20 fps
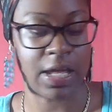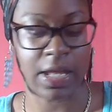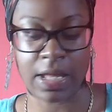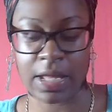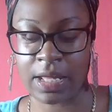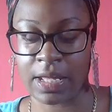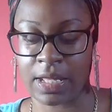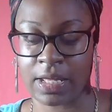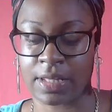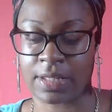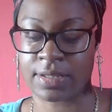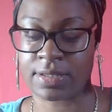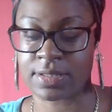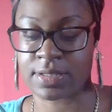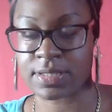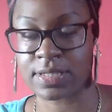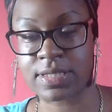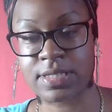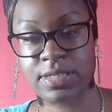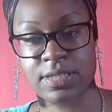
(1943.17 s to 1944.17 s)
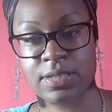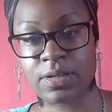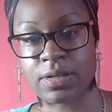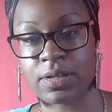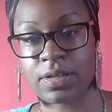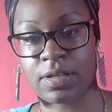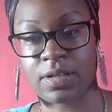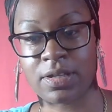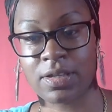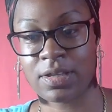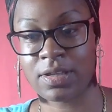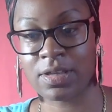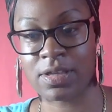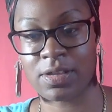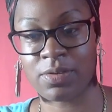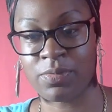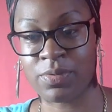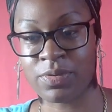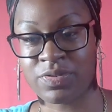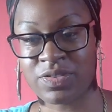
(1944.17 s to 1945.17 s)
And
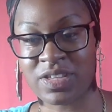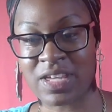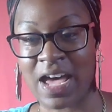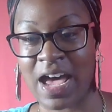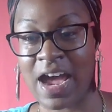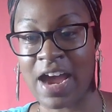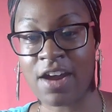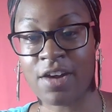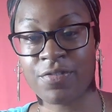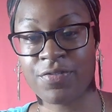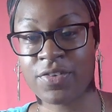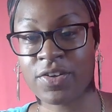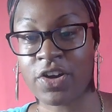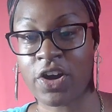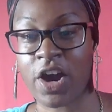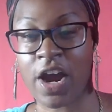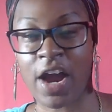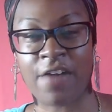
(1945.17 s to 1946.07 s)
with the Hierophant card,